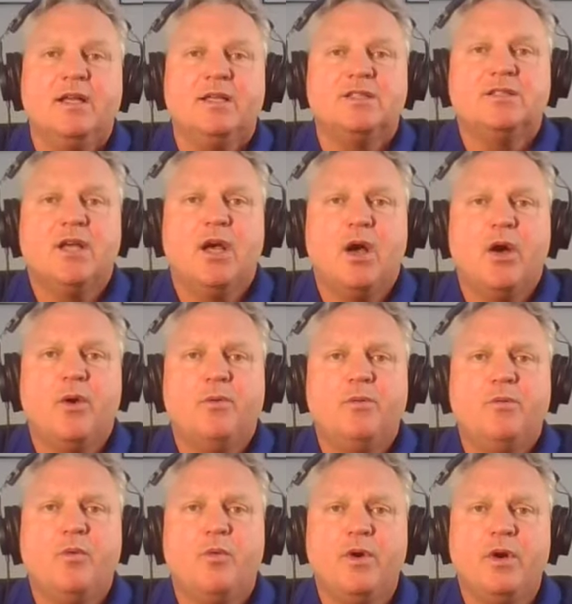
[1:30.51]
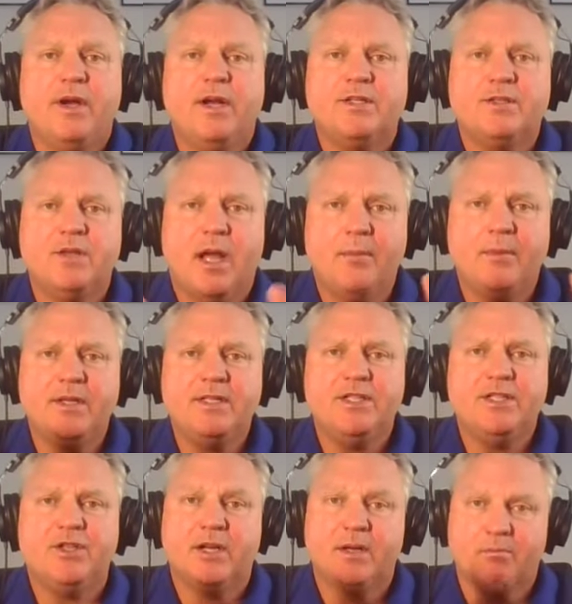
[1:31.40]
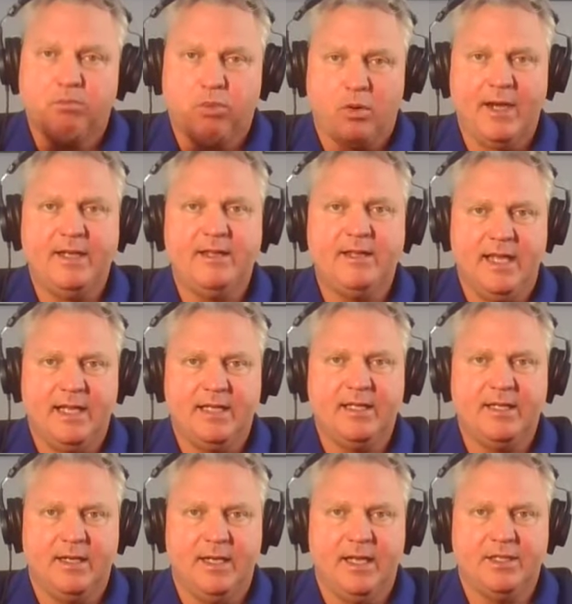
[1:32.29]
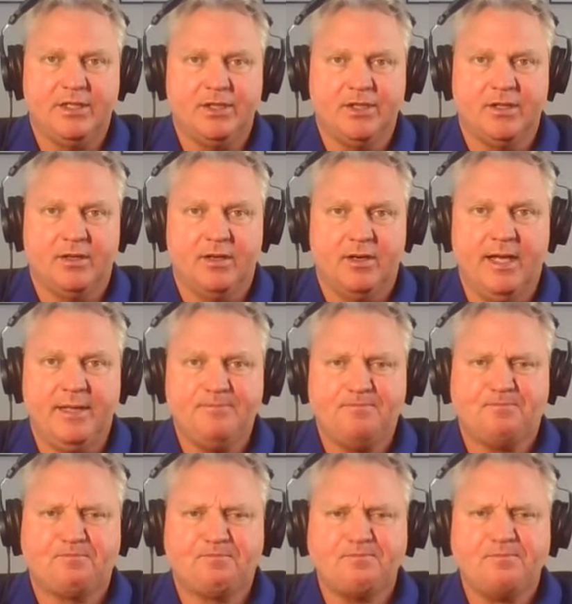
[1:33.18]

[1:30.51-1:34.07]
So I'm gonna teach you how to break that connection, all right?